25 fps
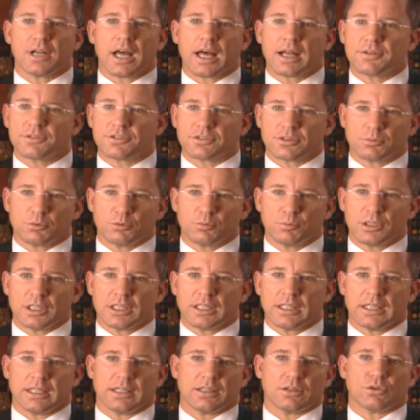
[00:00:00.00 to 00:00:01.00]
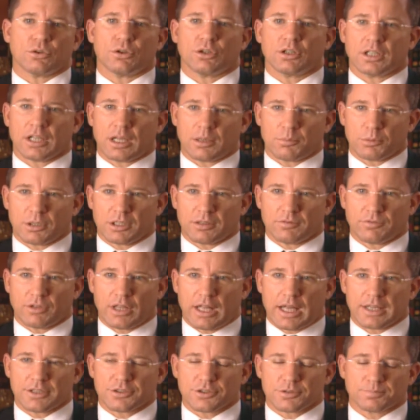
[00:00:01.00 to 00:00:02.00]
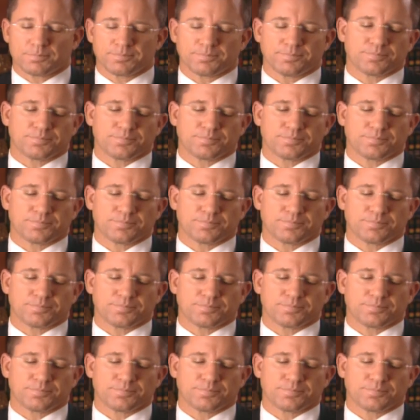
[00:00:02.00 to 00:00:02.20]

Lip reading: not of someone being hit or a gun being flashed.